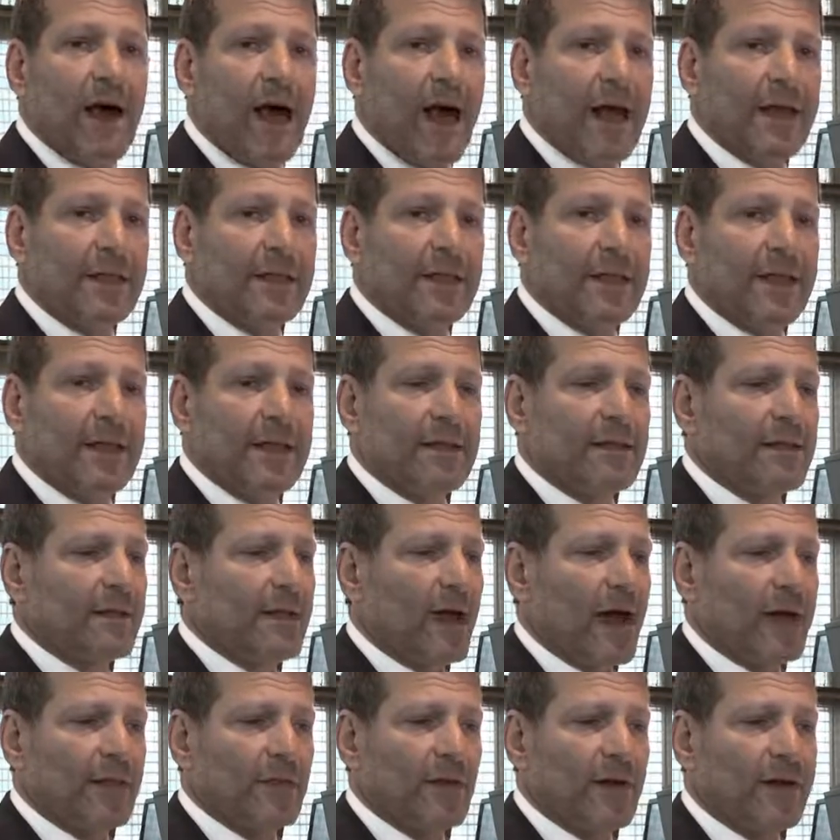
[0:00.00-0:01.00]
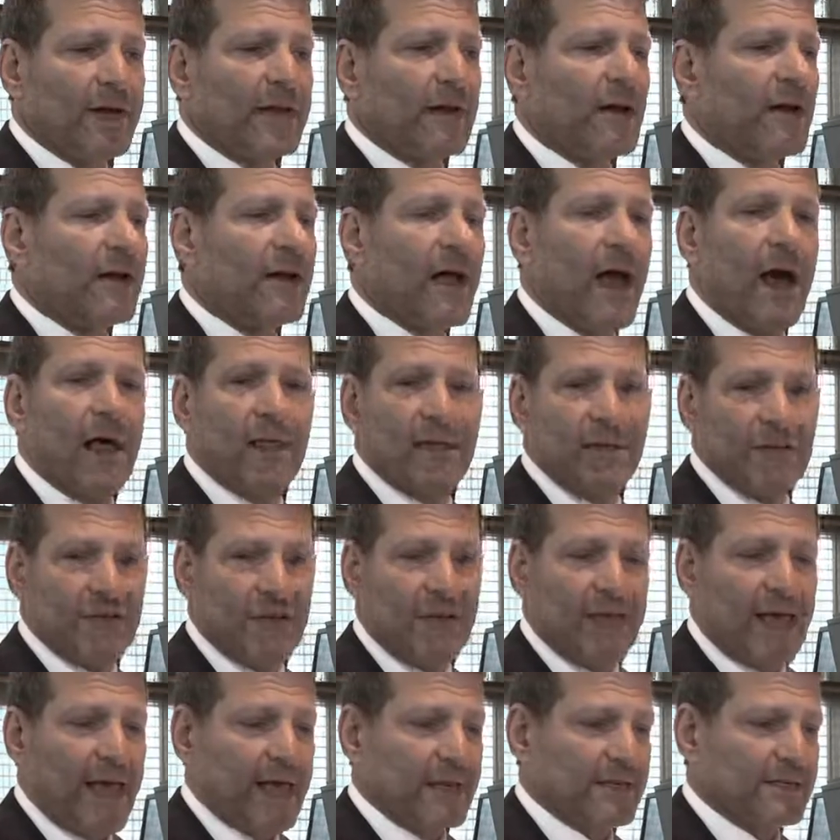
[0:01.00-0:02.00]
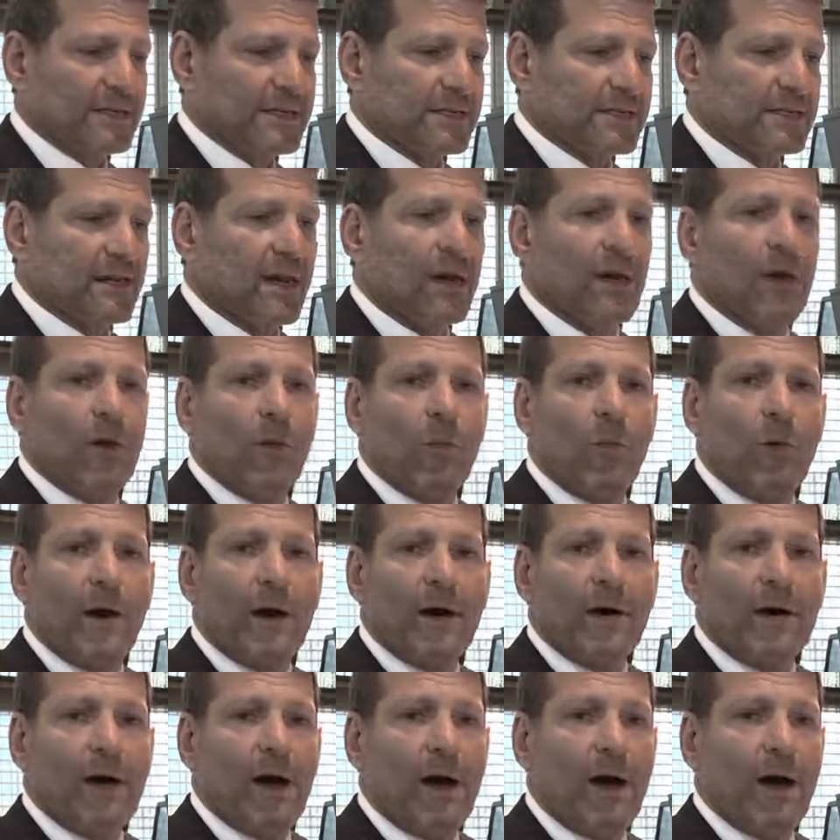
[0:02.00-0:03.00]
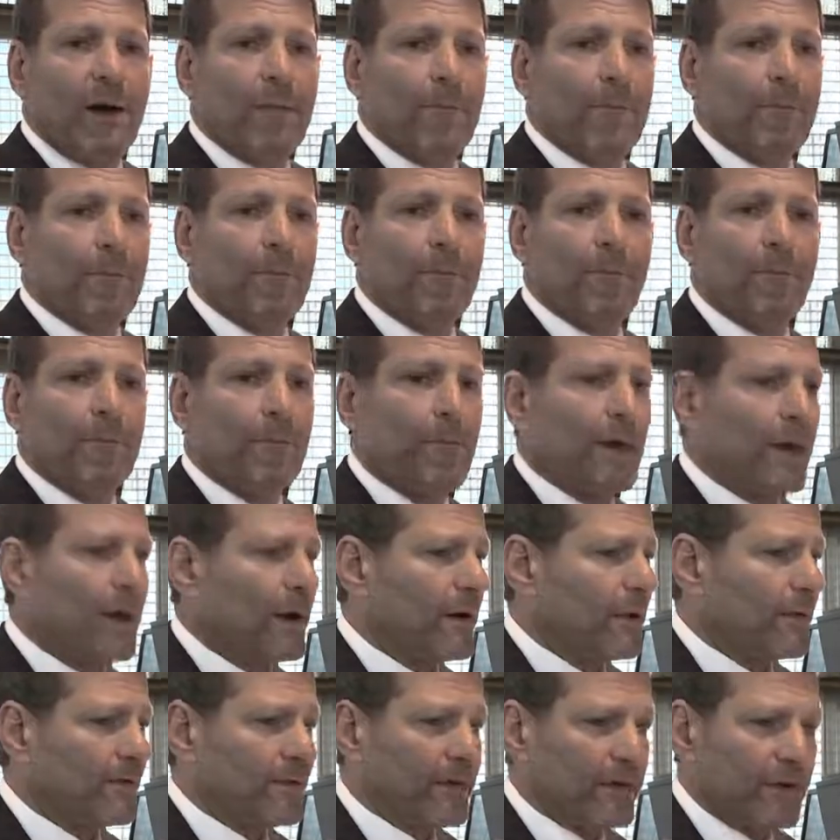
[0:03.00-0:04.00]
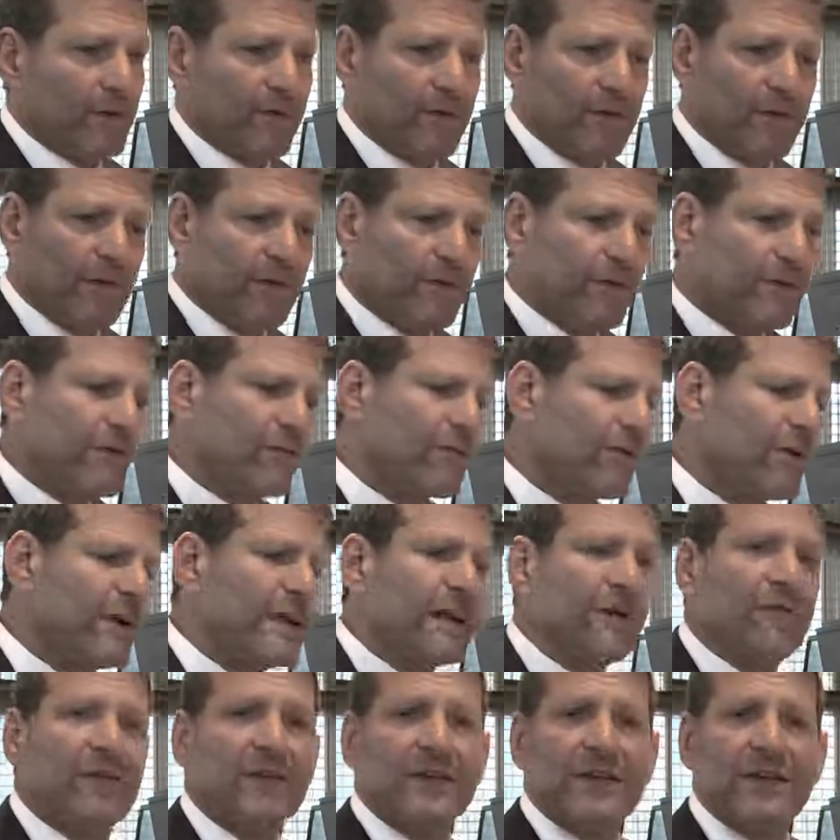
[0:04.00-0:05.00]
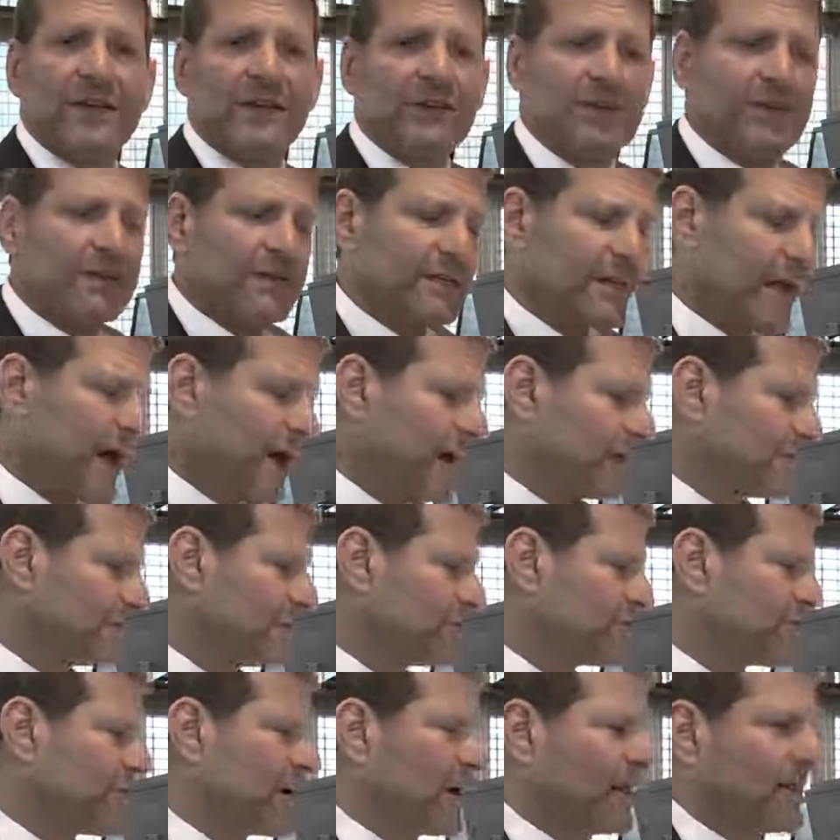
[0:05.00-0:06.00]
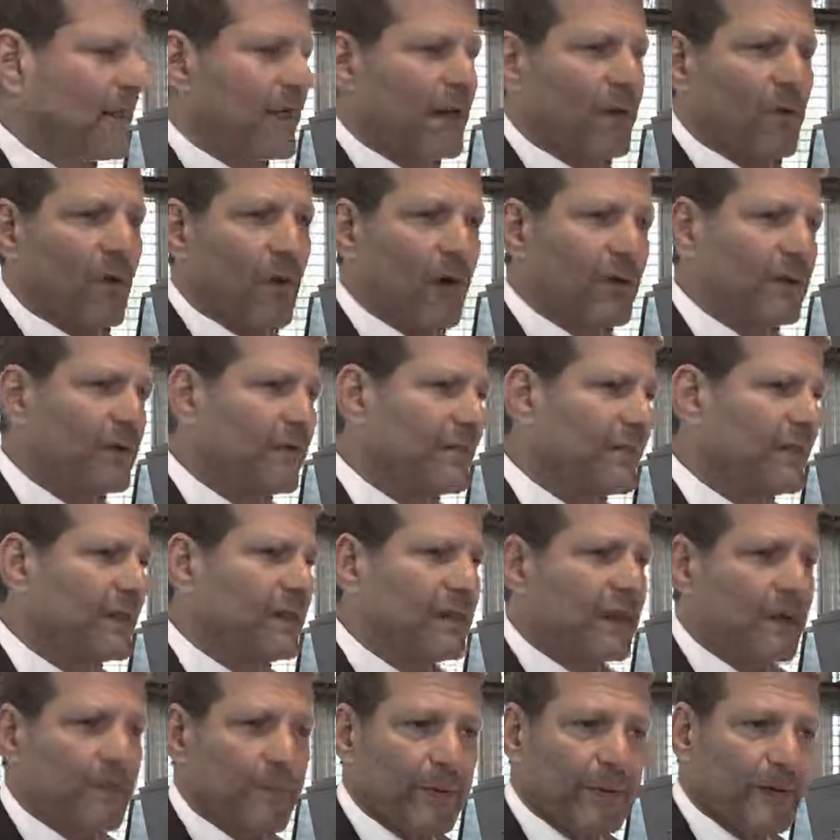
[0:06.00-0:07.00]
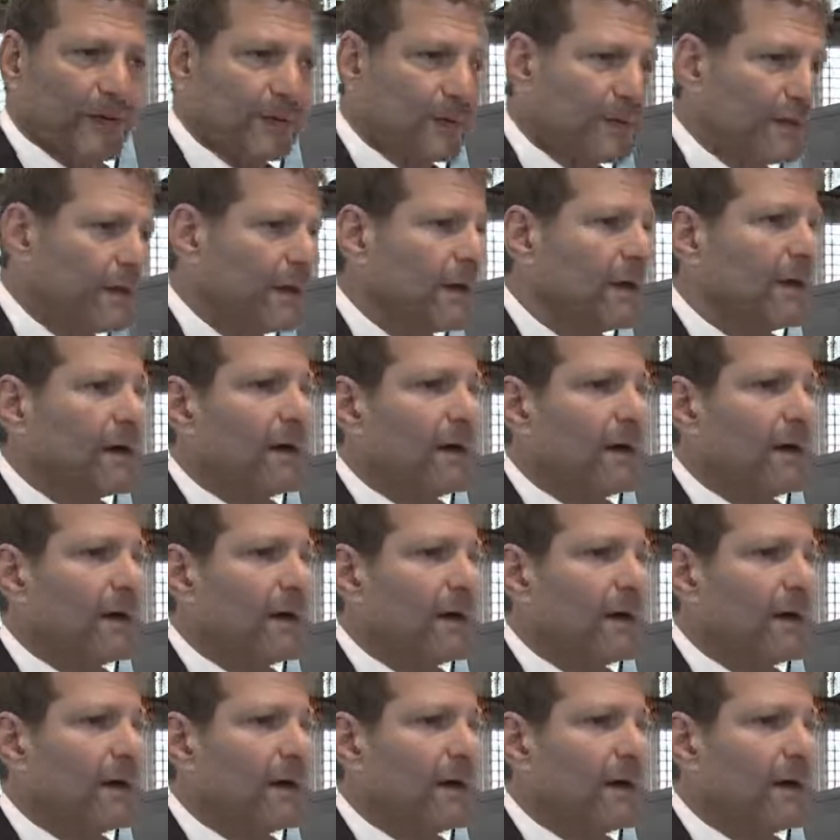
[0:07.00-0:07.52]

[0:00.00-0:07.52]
I look at oncology cases where the reading physician is concentrated on all of the typical